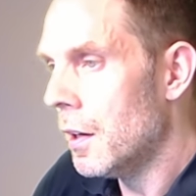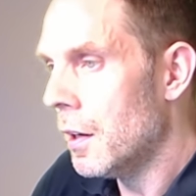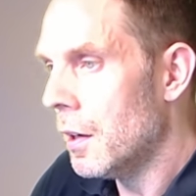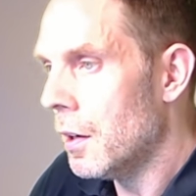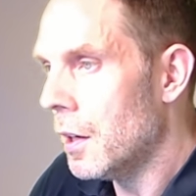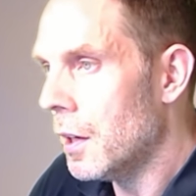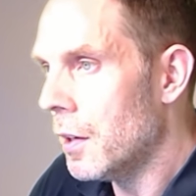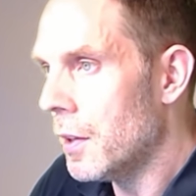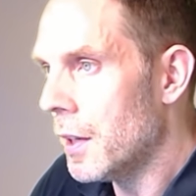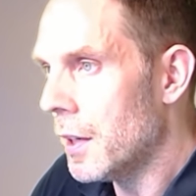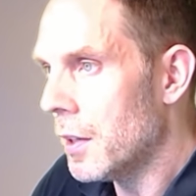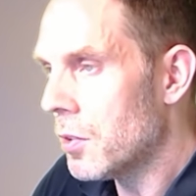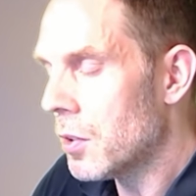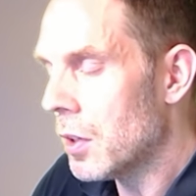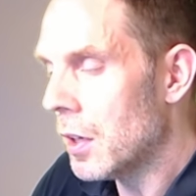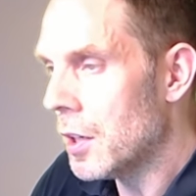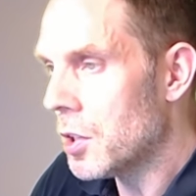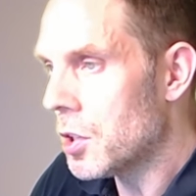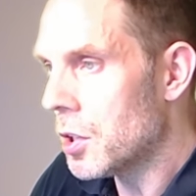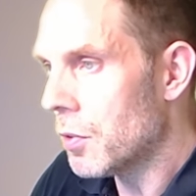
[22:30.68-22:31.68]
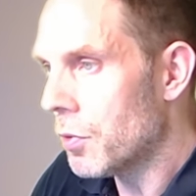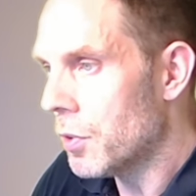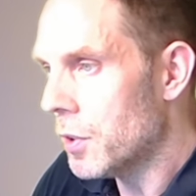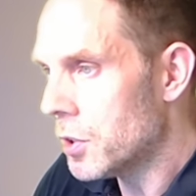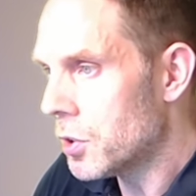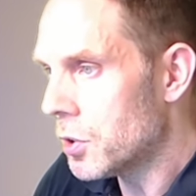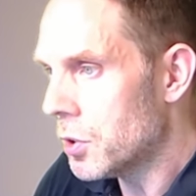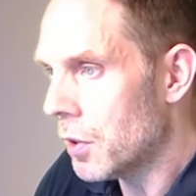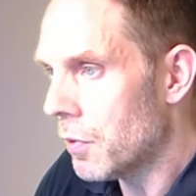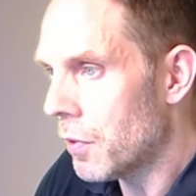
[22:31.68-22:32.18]
In the installation of
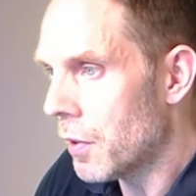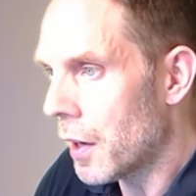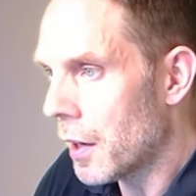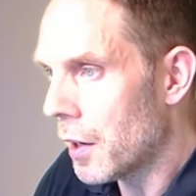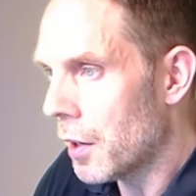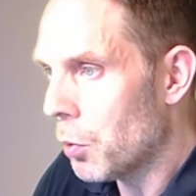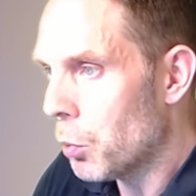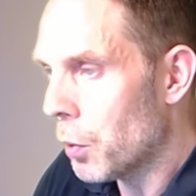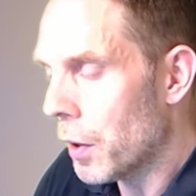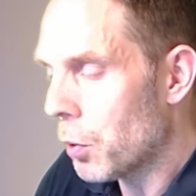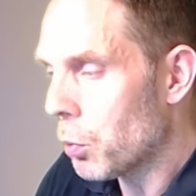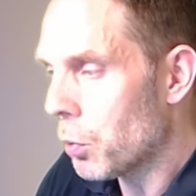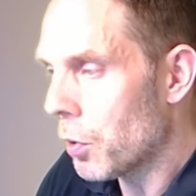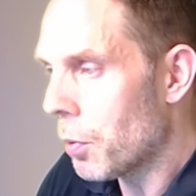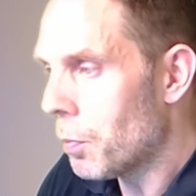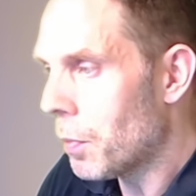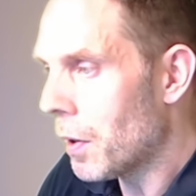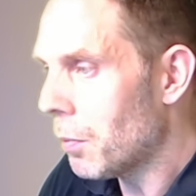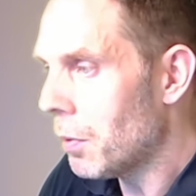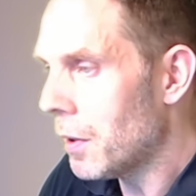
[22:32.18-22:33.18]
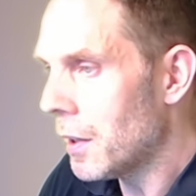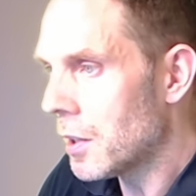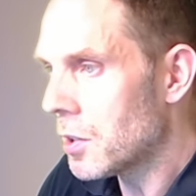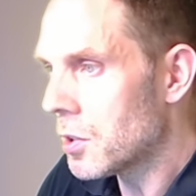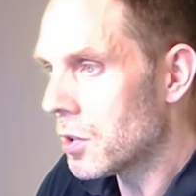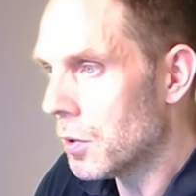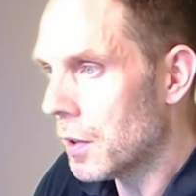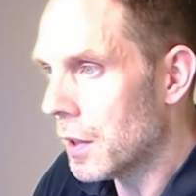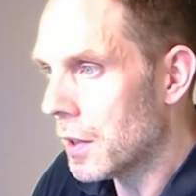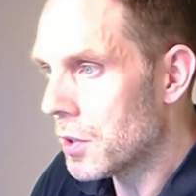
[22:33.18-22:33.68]
this server, I went with public,
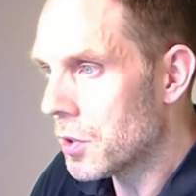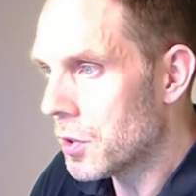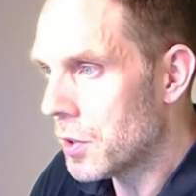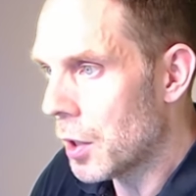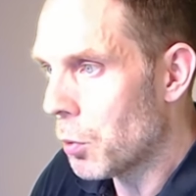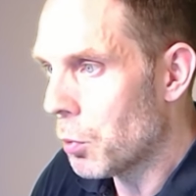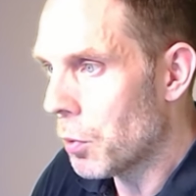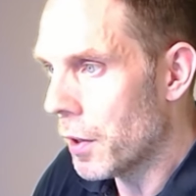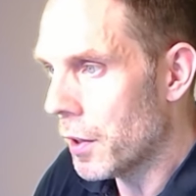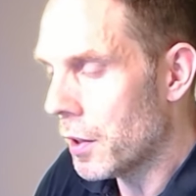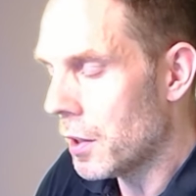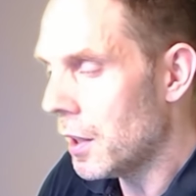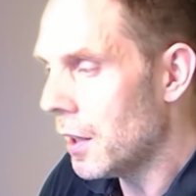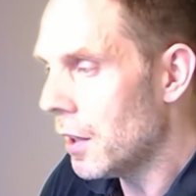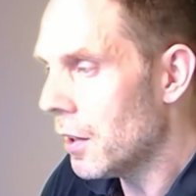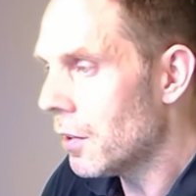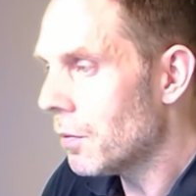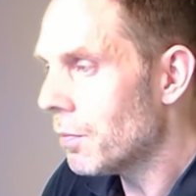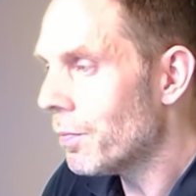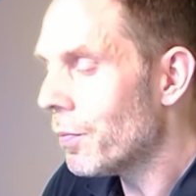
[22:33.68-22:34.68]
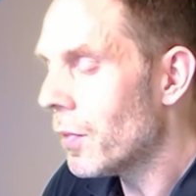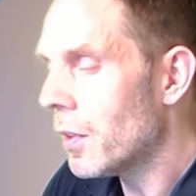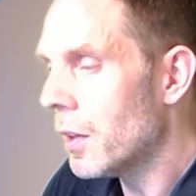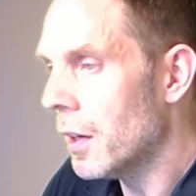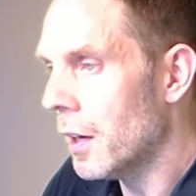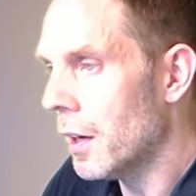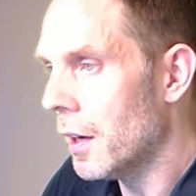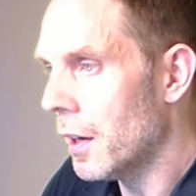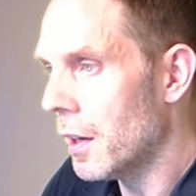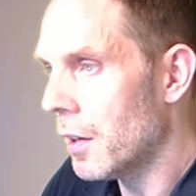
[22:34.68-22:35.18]
so I'll stick with it here.
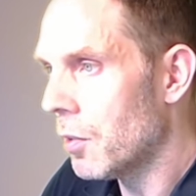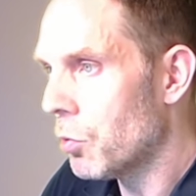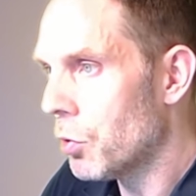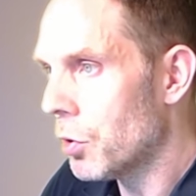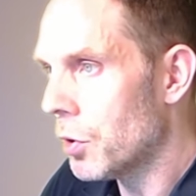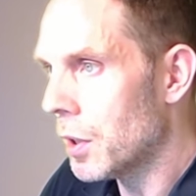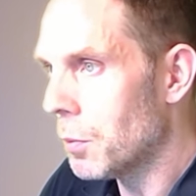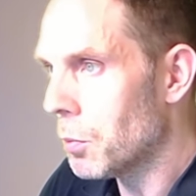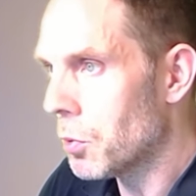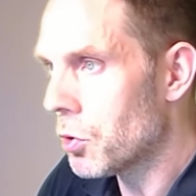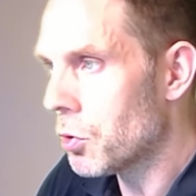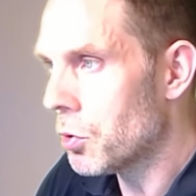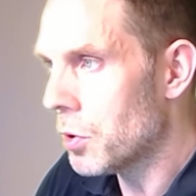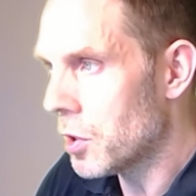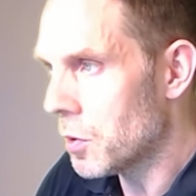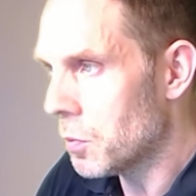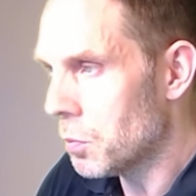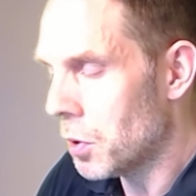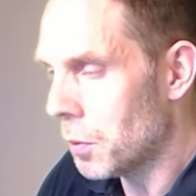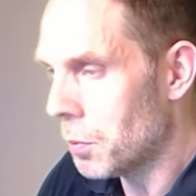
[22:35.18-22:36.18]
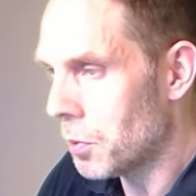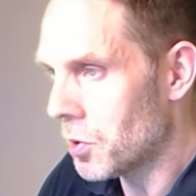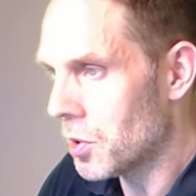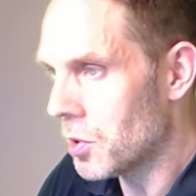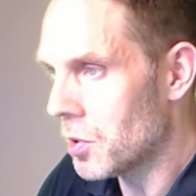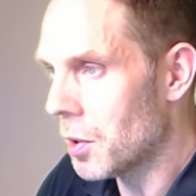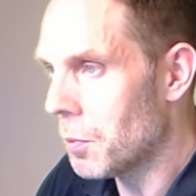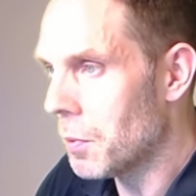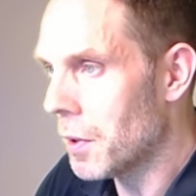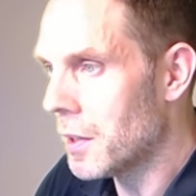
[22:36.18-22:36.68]
And for demonstration
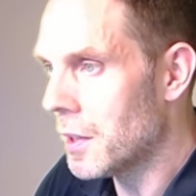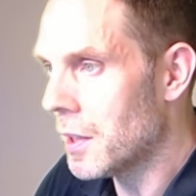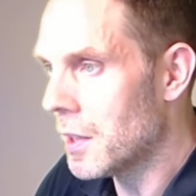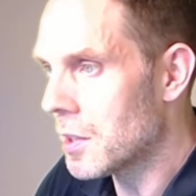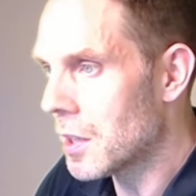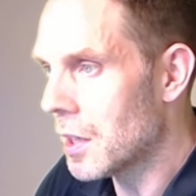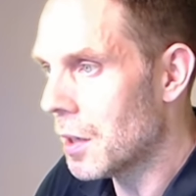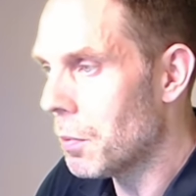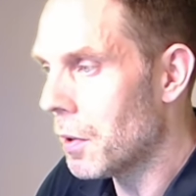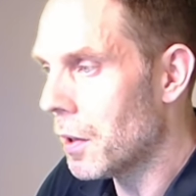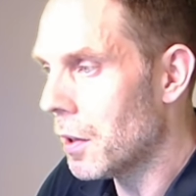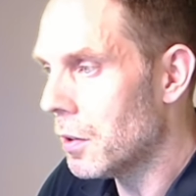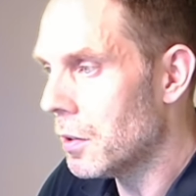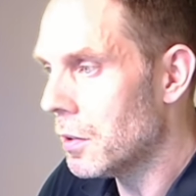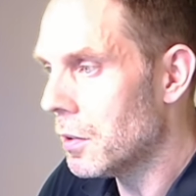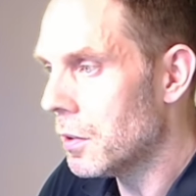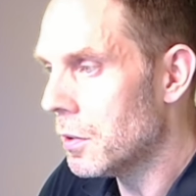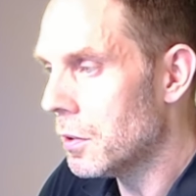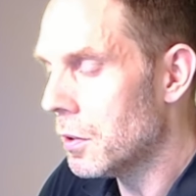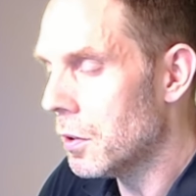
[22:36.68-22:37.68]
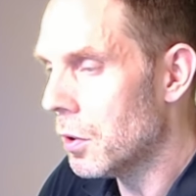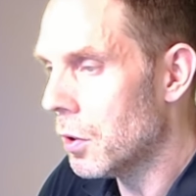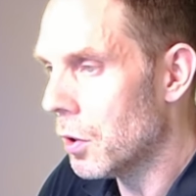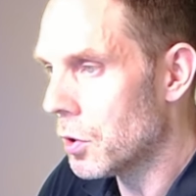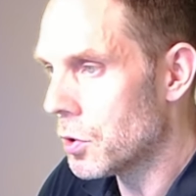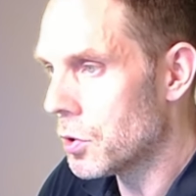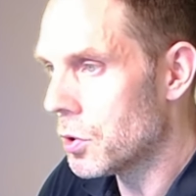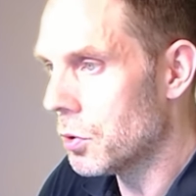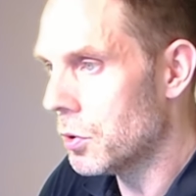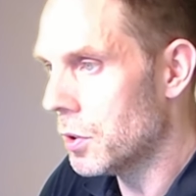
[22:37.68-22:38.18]
purposes in my test lab, I
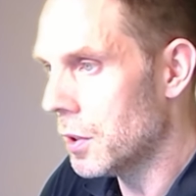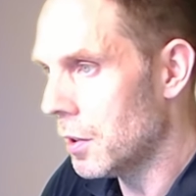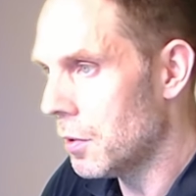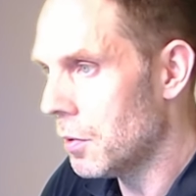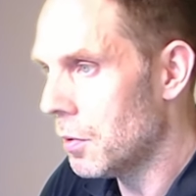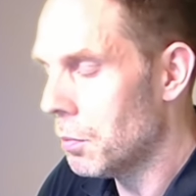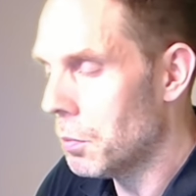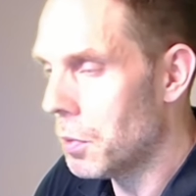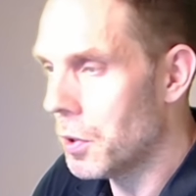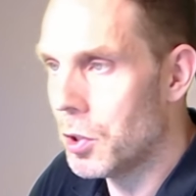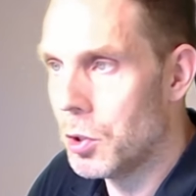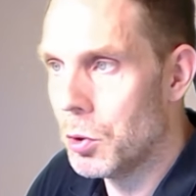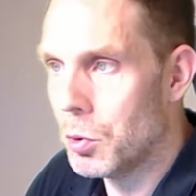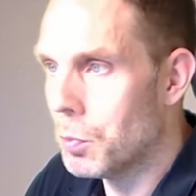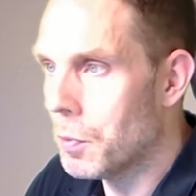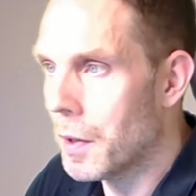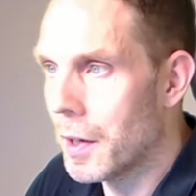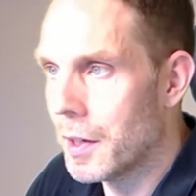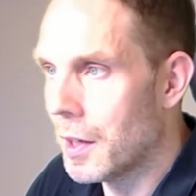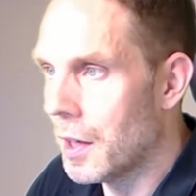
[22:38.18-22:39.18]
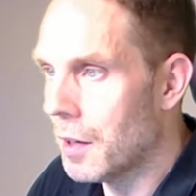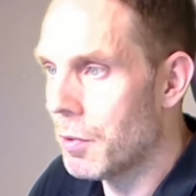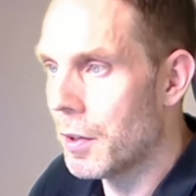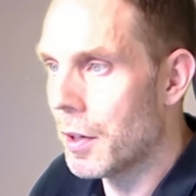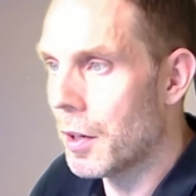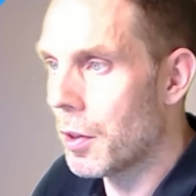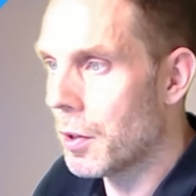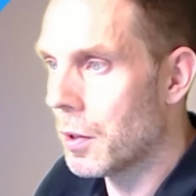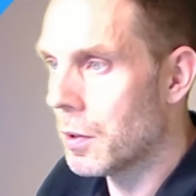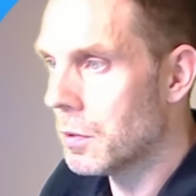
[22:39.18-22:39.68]
also did, but you might have
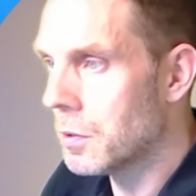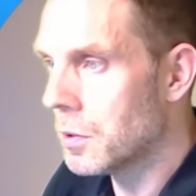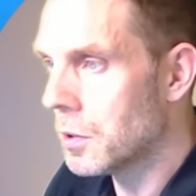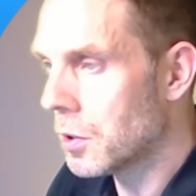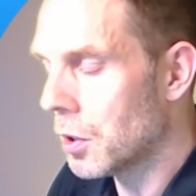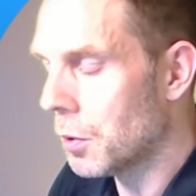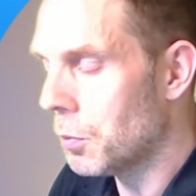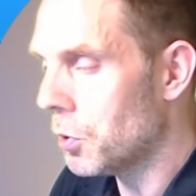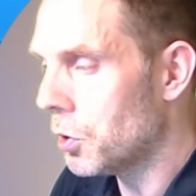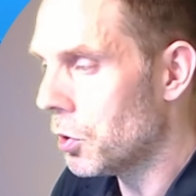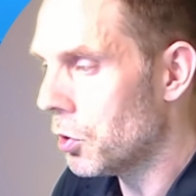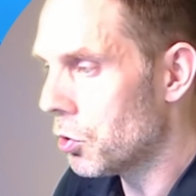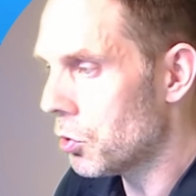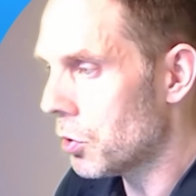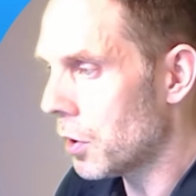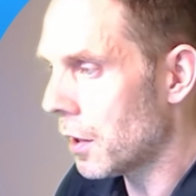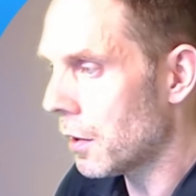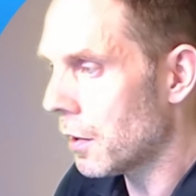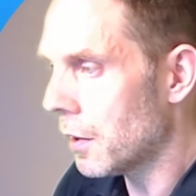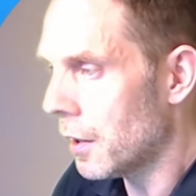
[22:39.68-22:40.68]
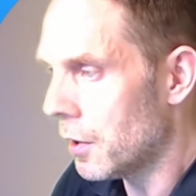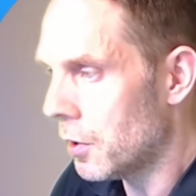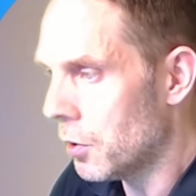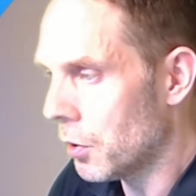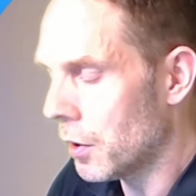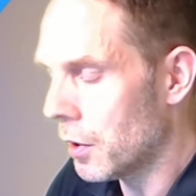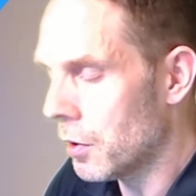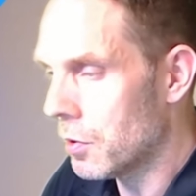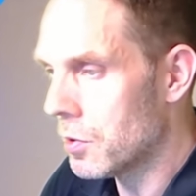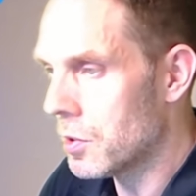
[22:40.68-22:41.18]
another community string and you
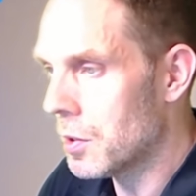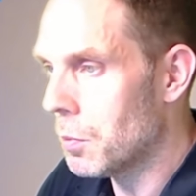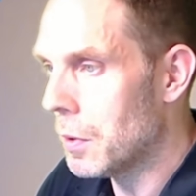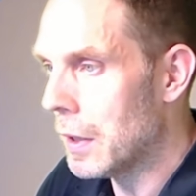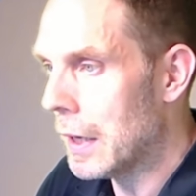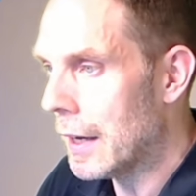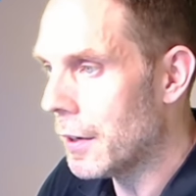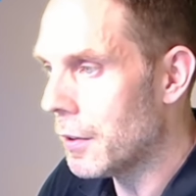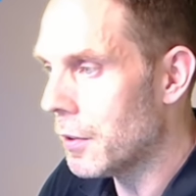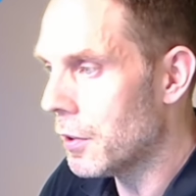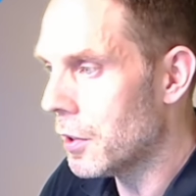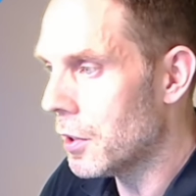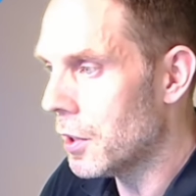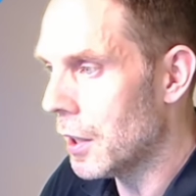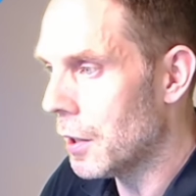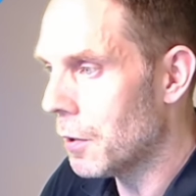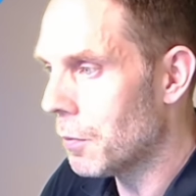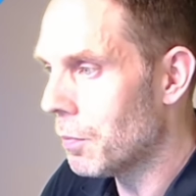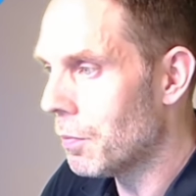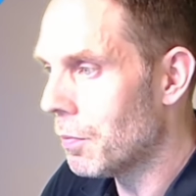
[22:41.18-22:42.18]
can simply enter it here.